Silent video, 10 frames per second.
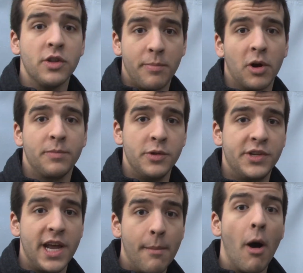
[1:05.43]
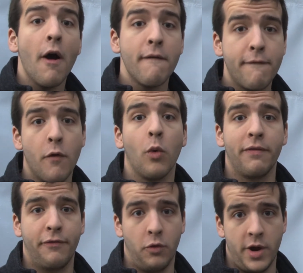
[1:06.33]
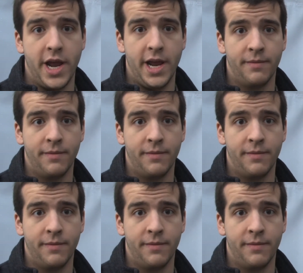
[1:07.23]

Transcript: the Burke Museum for free.